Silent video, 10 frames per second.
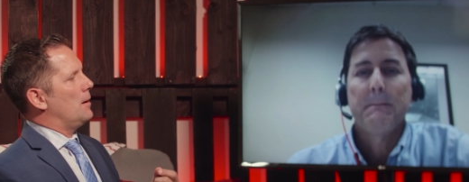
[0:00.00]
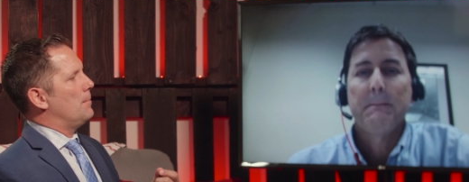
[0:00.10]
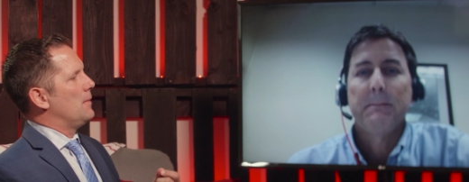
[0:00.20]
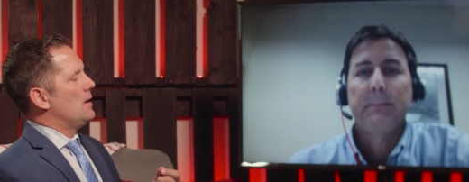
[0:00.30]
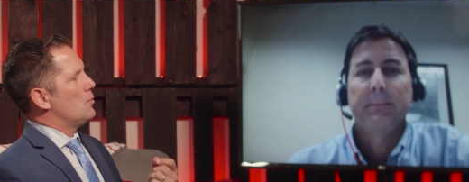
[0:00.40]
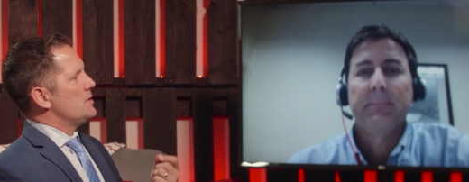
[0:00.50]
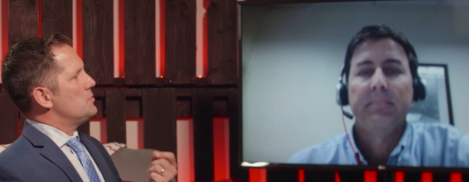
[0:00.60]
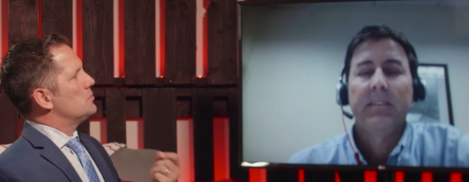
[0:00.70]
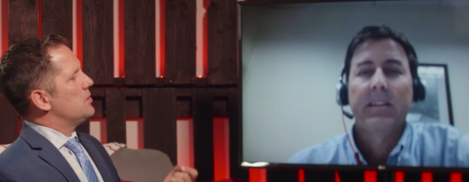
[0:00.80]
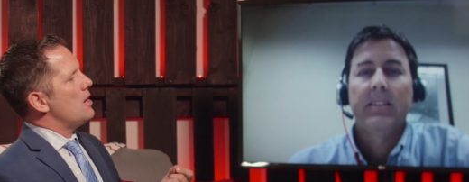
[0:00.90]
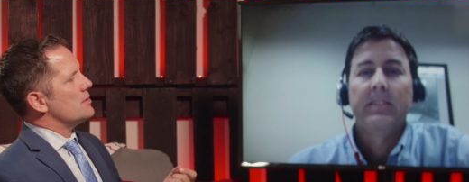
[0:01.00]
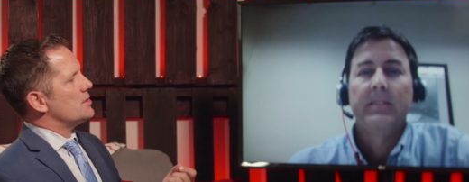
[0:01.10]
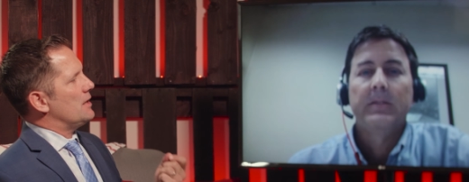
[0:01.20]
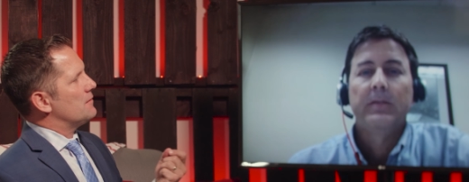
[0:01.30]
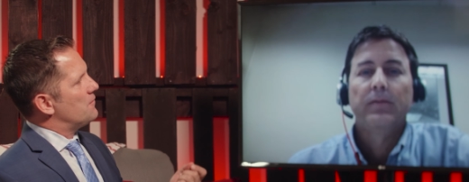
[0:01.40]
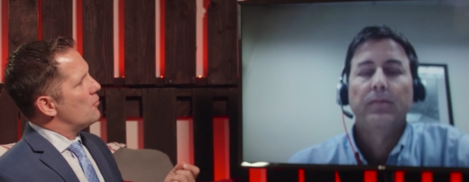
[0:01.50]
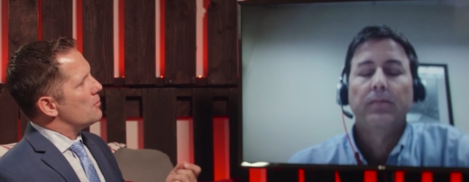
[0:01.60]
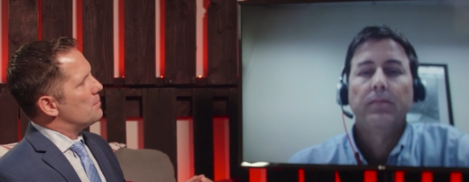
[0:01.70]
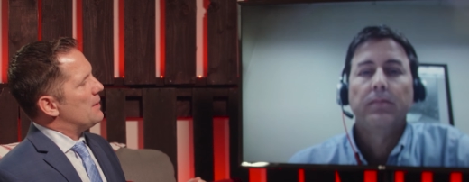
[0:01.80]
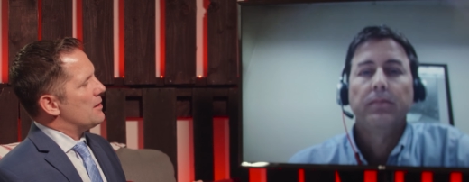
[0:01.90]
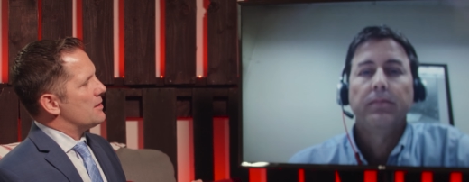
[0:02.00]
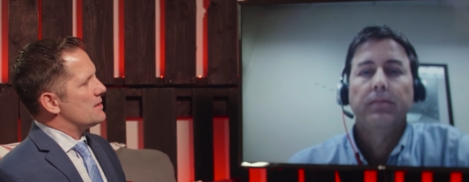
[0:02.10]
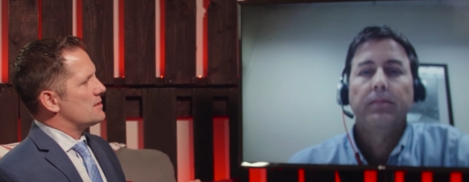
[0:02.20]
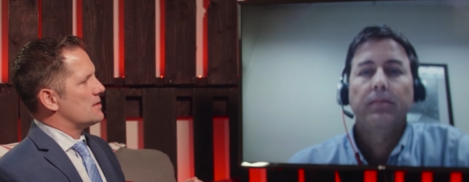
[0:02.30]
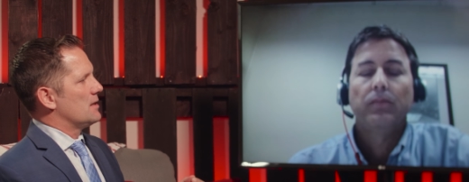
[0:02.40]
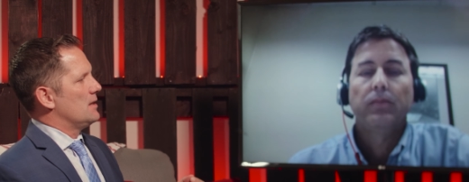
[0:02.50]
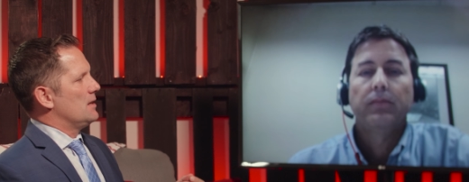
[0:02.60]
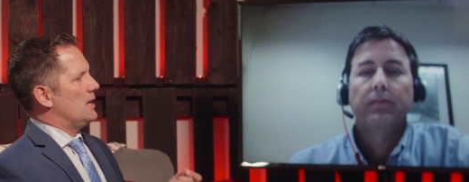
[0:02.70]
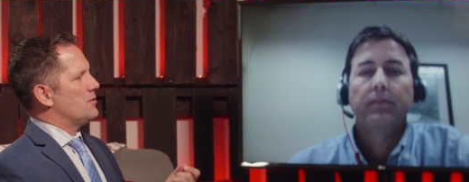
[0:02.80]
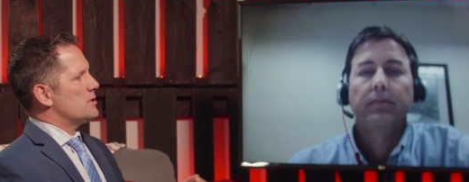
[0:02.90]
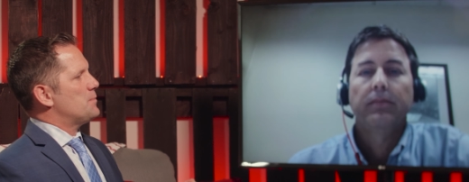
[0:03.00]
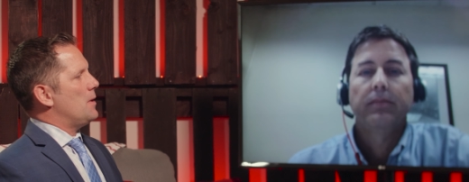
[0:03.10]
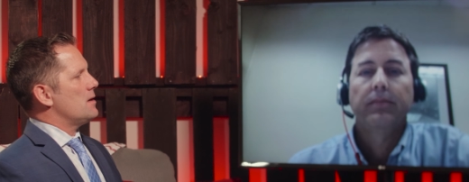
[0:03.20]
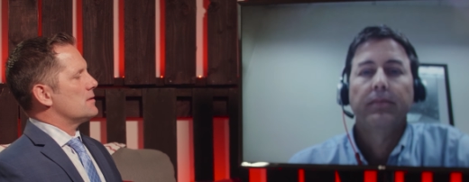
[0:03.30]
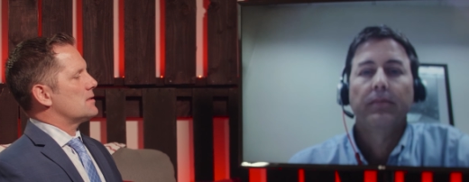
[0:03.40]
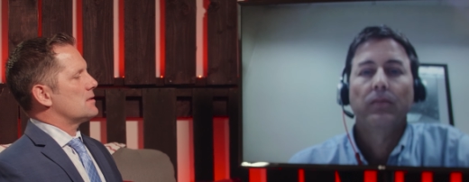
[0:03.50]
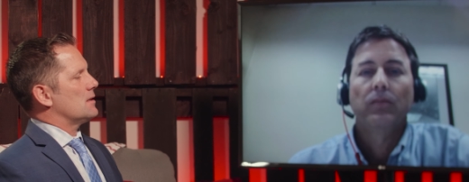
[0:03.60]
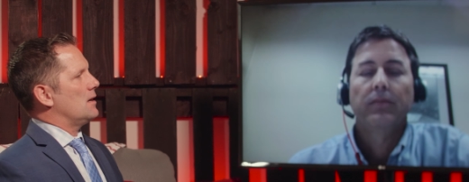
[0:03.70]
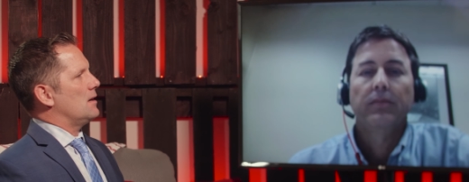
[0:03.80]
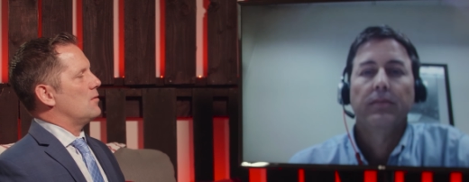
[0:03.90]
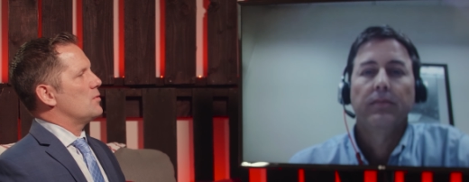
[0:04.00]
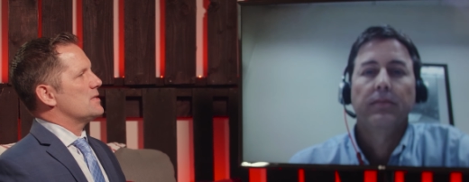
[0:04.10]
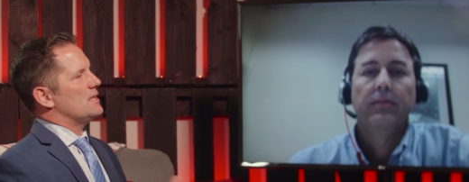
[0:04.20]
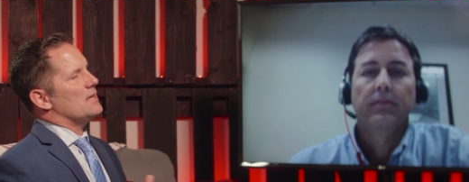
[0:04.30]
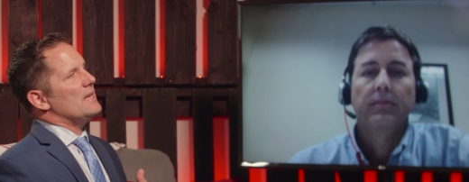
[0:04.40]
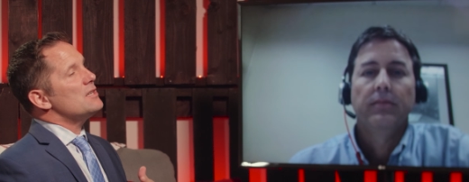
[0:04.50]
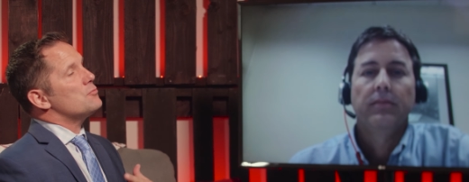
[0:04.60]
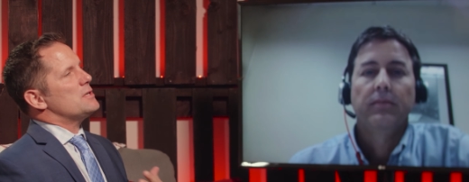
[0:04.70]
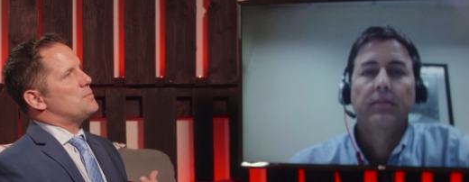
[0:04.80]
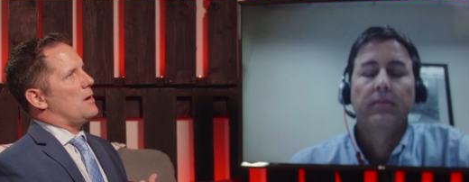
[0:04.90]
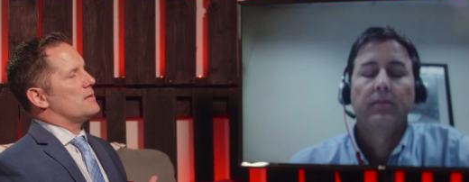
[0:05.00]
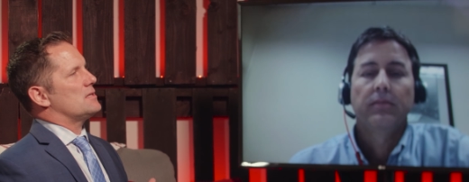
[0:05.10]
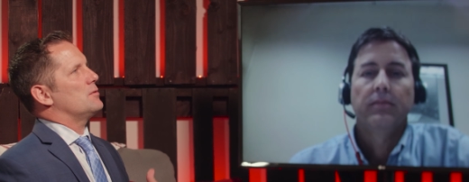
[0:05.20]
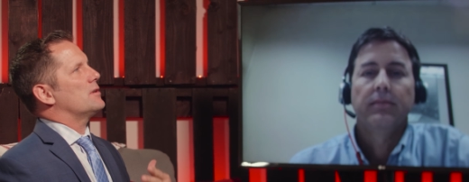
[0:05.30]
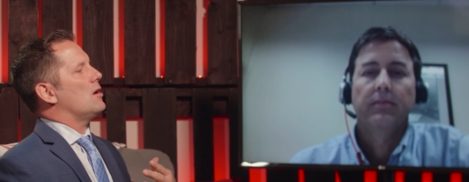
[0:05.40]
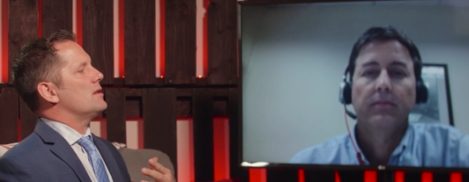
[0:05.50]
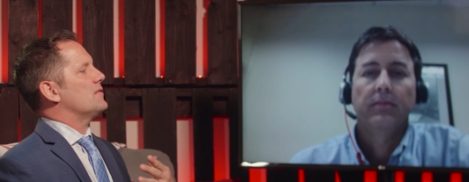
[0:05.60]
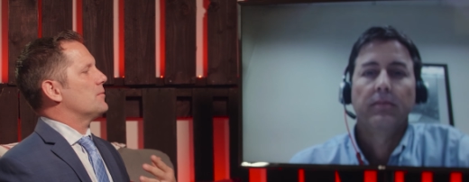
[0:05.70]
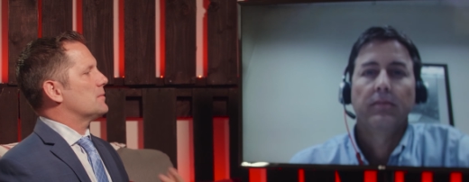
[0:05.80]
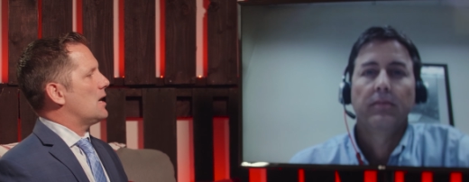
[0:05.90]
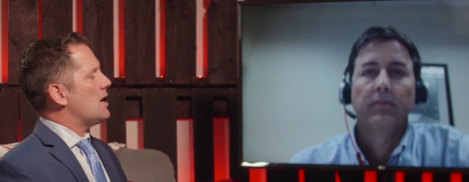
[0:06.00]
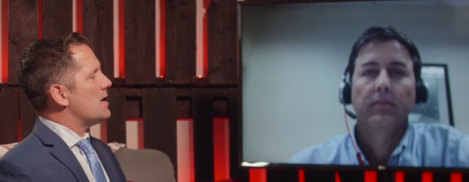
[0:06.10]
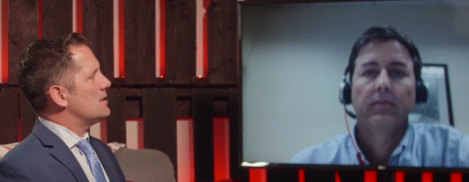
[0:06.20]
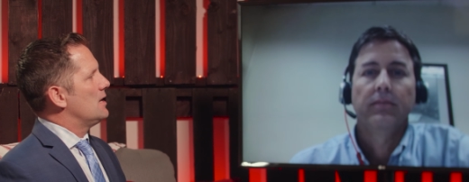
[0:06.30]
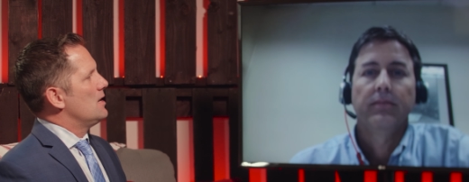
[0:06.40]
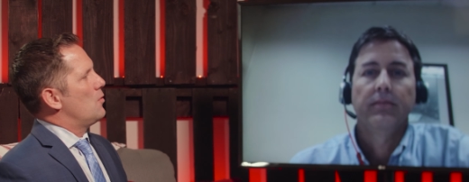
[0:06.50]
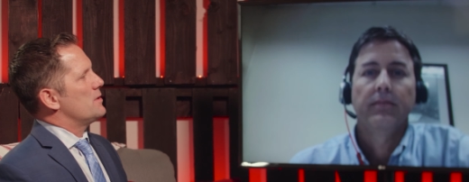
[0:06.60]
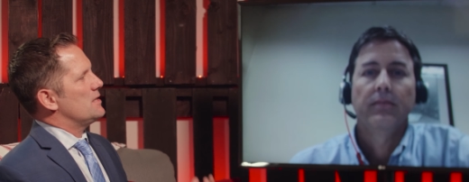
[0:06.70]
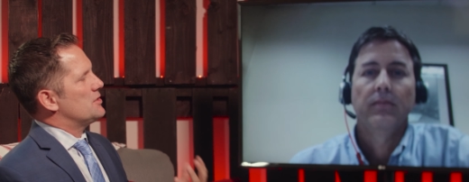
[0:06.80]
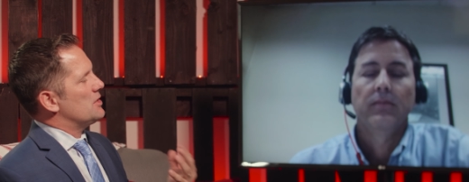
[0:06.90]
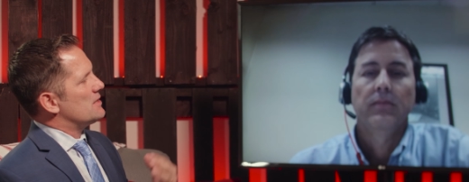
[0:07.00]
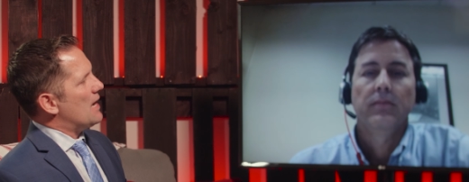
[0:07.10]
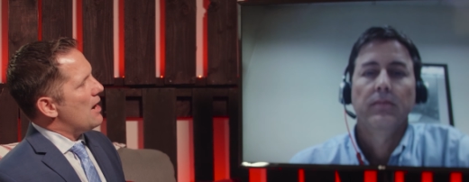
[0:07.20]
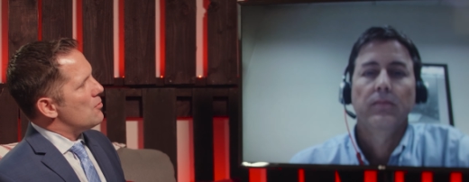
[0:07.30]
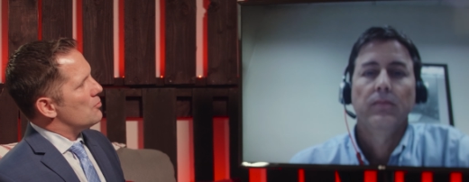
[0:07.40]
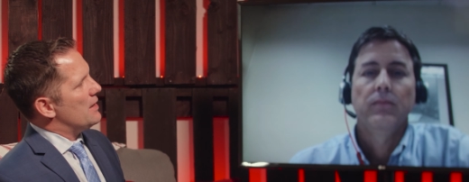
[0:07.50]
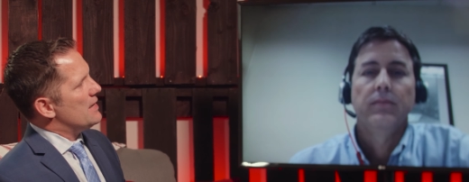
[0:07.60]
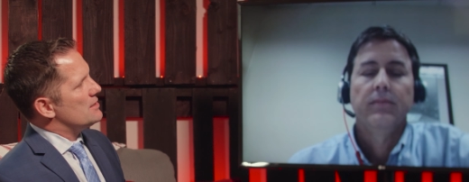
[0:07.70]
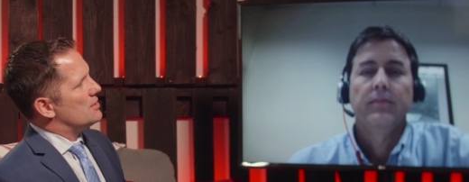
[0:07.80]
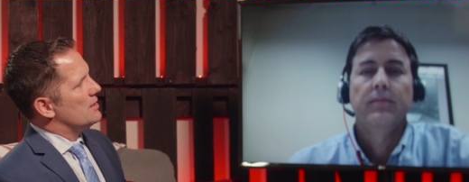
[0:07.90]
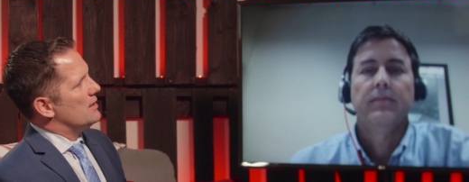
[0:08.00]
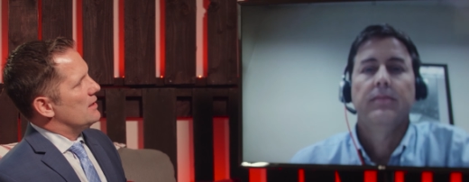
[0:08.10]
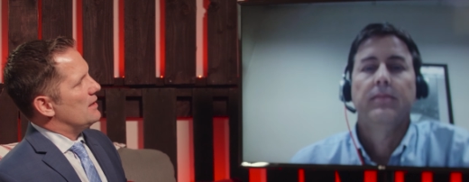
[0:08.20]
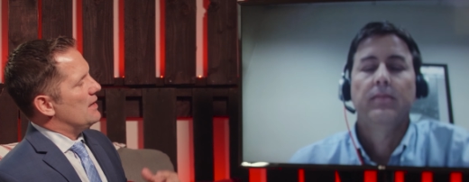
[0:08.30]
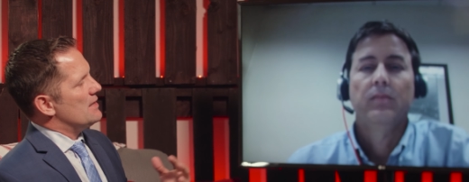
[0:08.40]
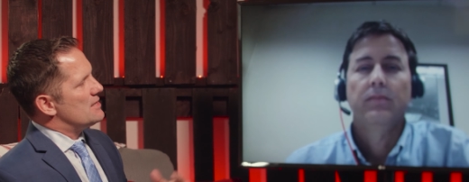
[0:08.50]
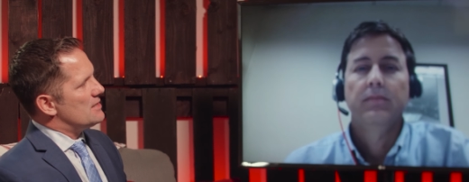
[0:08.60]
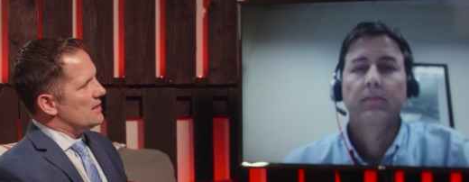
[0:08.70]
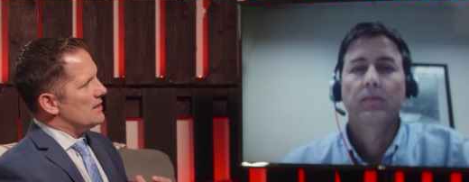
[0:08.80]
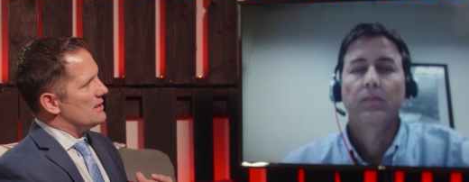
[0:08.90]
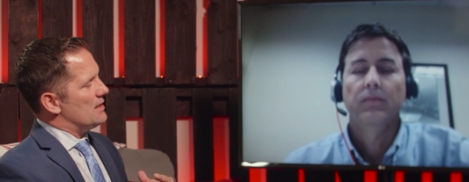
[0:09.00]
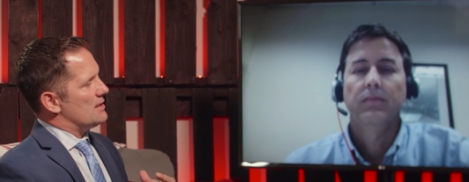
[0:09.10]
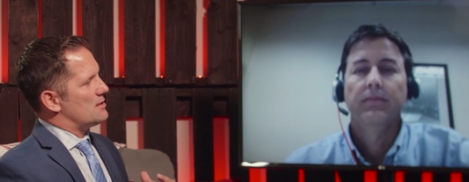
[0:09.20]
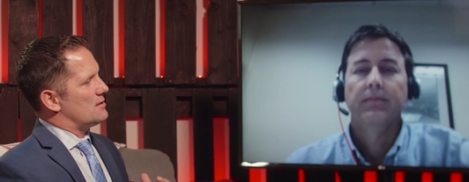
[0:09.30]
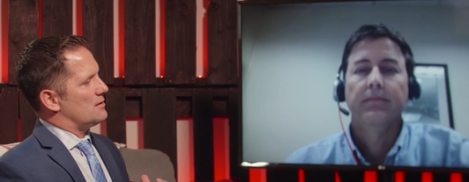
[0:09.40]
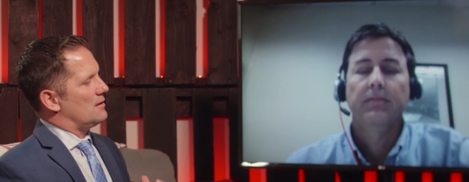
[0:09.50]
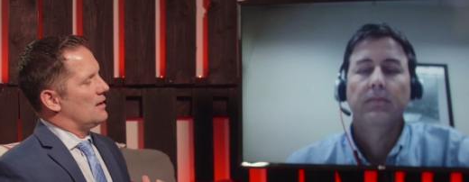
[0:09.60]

Speaker 1: um, when you launched Informed Parents in response? Uh, was it in response to a calling from God? Was it just outrage in seeing this?